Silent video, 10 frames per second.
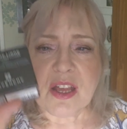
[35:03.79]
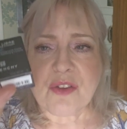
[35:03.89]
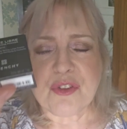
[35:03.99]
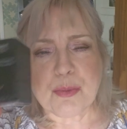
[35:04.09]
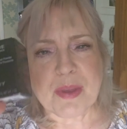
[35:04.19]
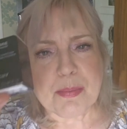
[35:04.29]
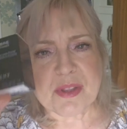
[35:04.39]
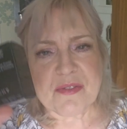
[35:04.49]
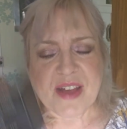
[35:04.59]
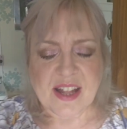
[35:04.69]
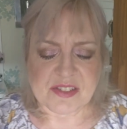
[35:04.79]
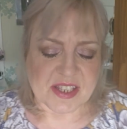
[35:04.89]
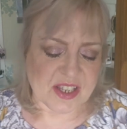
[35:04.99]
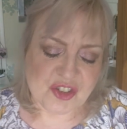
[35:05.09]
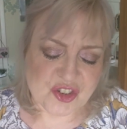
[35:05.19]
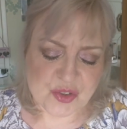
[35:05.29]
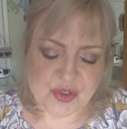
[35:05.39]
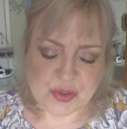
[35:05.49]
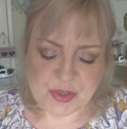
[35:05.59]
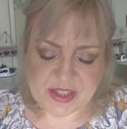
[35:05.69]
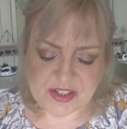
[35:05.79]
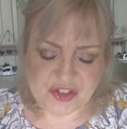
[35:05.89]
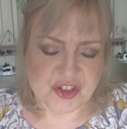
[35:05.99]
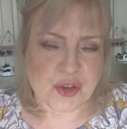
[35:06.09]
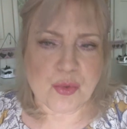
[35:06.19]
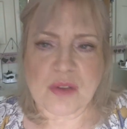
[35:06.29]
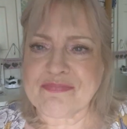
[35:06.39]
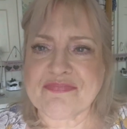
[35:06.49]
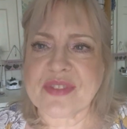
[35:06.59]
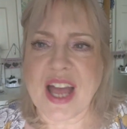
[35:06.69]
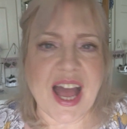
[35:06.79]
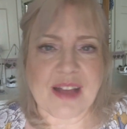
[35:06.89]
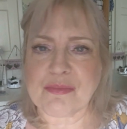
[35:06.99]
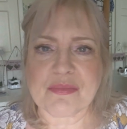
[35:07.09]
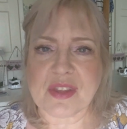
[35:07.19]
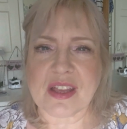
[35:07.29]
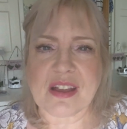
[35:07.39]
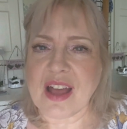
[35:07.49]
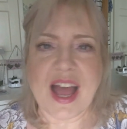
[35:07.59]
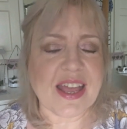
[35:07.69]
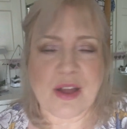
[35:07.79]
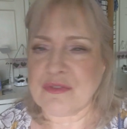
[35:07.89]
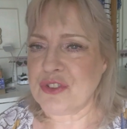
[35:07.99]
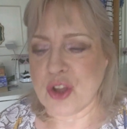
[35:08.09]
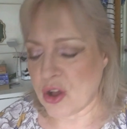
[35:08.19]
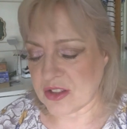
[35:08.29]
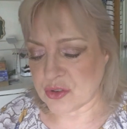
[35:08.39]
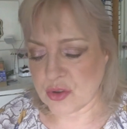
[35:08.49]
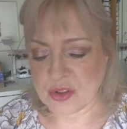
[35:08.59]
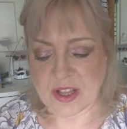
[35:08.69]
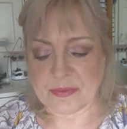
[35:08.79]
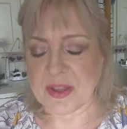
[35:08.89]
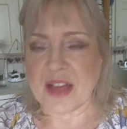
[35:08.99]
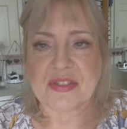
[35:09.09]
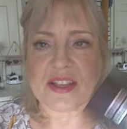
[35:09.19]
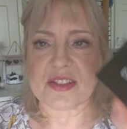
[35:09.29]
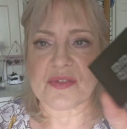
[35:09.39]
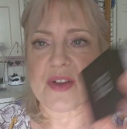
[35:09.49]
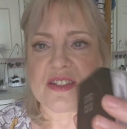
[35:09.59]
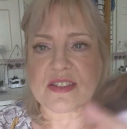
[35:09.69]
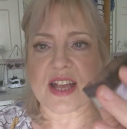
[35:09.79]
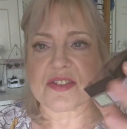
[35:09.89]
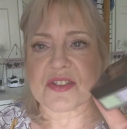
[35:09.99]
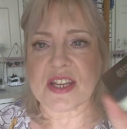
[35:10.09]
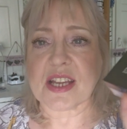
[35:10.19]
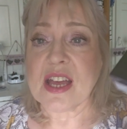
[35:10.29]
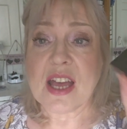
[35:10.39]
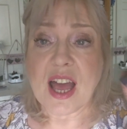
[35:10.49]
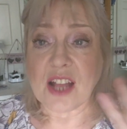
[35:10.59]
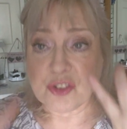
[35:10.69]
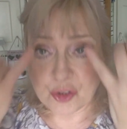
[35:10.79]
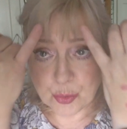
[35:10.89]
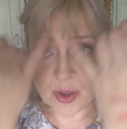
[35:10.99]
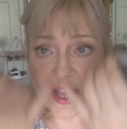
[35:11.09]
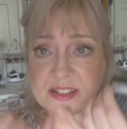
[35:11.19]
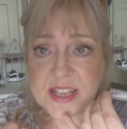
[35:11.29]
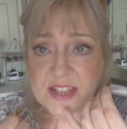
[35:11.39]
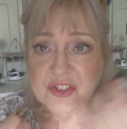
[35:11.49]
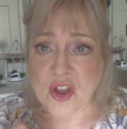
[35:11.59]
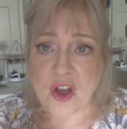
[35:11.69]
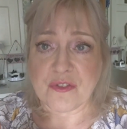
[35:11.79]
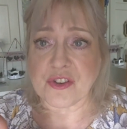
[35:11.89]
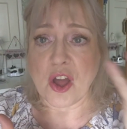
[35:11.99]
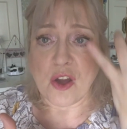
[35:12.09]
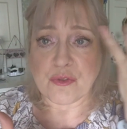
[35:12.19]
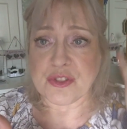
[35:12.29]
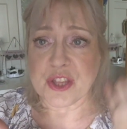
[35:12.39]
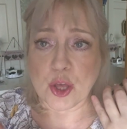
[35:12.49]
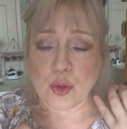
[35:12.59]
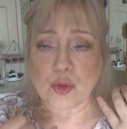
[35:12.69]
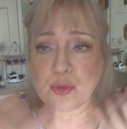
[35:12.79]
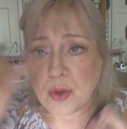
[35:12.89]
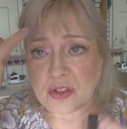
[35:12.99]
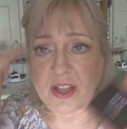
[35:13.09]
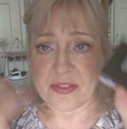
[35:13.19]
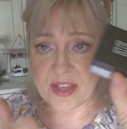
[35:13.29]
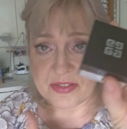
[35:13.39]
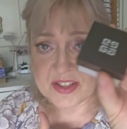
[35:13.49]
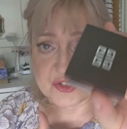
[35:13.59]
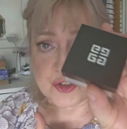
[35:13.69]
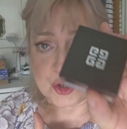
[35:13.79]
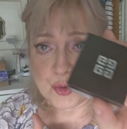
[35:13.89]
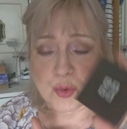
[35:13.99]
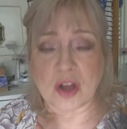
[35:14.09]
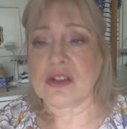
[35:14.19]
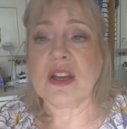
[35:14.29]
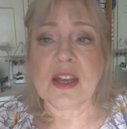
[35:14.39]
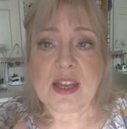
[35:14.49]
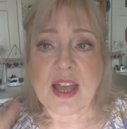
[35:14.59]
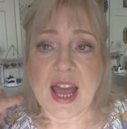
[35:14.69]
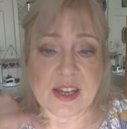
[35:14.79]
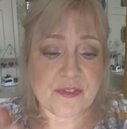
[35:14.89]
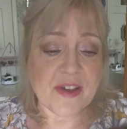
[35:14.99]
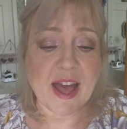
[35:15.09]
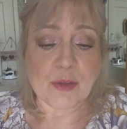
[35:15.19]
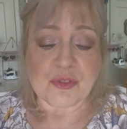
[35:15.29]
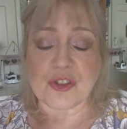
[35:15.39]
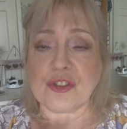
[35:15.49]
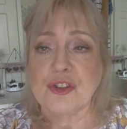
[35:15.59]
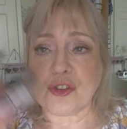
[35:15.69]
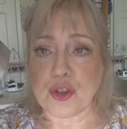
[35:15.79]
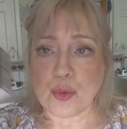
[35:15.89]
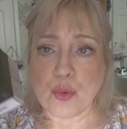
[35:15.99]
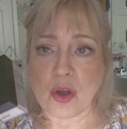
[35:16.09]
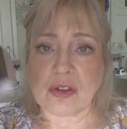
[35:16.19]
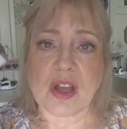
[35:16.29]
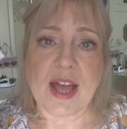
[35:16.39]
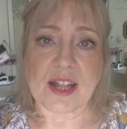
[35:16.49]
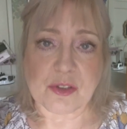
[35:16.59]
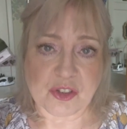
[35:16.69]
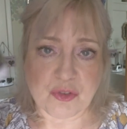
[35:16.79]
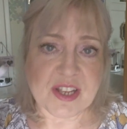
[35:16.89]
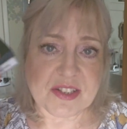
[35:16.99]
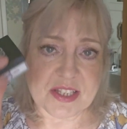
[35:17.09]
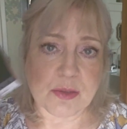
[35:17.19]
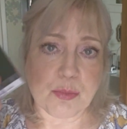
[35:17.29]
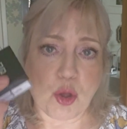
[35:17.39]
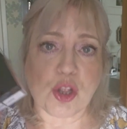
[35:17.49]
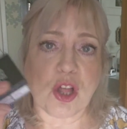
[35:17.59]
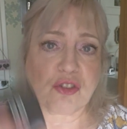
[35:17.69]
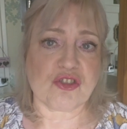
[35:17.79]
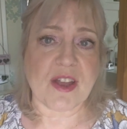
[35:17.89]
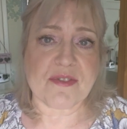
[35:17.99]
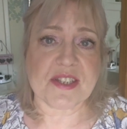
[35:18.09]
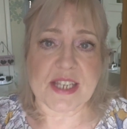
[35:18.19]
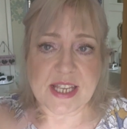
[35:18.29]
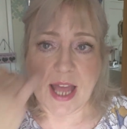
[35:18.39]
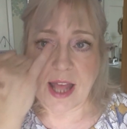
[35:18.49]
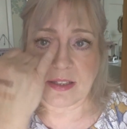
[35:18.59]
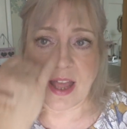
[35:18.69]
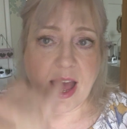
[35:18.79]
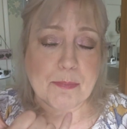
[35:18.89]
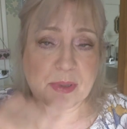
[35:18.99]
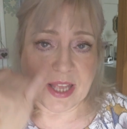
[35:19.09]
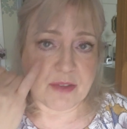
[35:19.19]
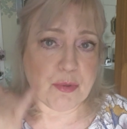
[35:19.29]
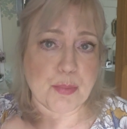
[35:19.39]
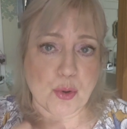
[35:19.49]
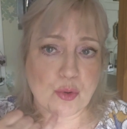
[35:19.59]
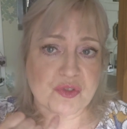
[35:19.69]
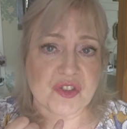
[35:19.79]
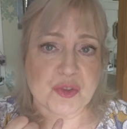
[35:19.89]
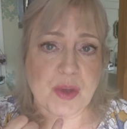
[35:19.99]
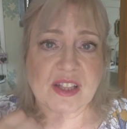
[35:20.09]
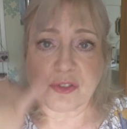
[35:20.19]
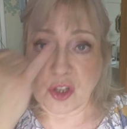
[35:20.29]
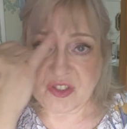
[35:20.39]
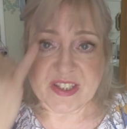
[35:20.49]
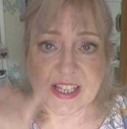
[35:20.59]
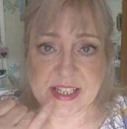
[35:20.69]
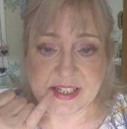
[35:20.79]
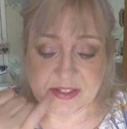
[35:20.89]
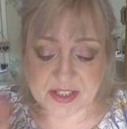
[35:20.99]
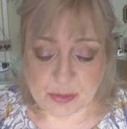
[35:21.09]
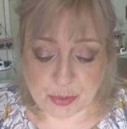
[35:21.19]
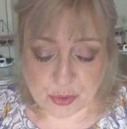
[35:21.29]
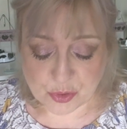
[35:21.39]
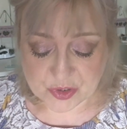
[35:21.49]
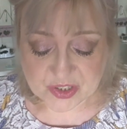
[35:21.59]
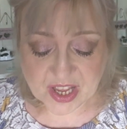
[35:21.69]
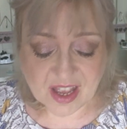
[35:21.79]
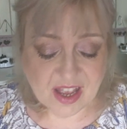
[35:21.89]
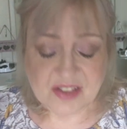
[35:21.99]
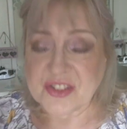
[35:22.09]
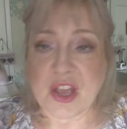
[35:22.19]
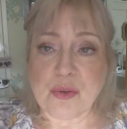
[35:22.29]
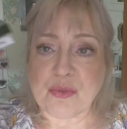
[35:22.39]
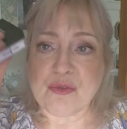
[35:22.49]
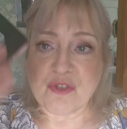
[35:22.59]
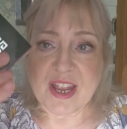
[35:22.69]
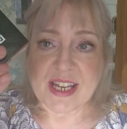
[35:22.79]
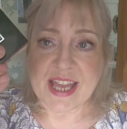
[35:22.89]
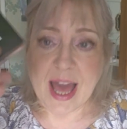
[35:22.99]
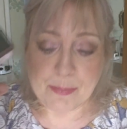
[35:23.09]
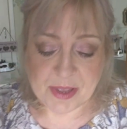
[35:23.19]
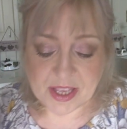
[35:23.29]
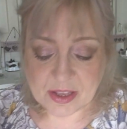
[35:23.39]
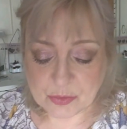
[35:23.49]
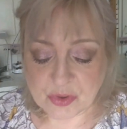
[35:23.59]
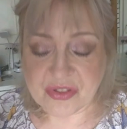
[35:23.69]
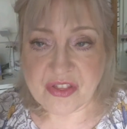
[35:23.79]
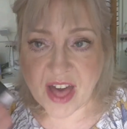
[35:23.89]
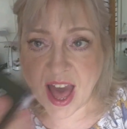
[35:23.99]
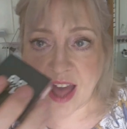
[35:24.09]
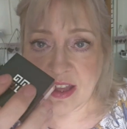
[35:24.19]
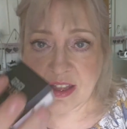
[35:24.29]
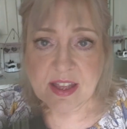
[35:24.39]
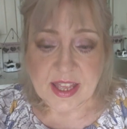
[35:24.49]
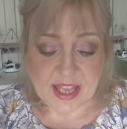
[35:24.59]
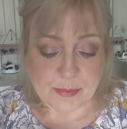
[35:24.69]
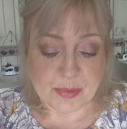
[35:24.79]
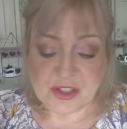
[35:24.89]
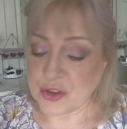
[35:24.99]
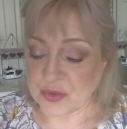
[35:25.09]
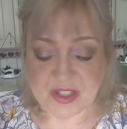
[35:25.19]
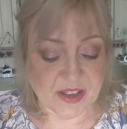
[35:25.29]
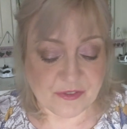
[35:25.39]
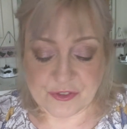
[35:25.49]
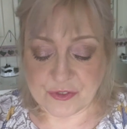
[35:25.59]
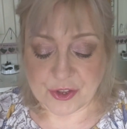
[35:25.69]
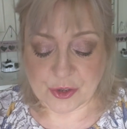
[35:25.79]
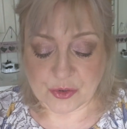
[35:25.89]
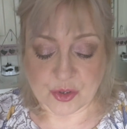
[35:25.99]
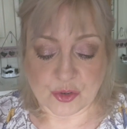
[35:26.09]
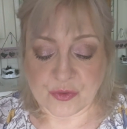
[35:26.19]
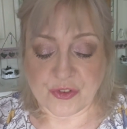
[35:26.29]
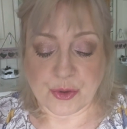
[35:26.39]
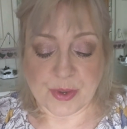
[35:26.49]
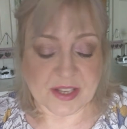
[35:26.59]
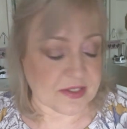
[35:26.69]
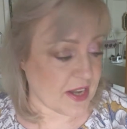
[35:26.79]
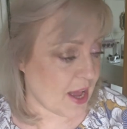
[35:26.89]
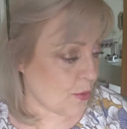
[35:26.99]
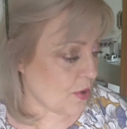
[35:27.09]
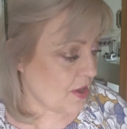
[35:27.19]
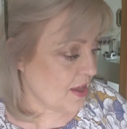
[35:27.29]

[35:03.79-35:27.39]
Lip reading: Few people have had issues with this new one. I have not at all. I think it's fantastic. I done a wear test half and half with the old one and then this new one, and I found the new one had a great deal more longevity and at blurring pores as well, and not sinking into the pores. So really happy with that. Been using it for a good few weeks now.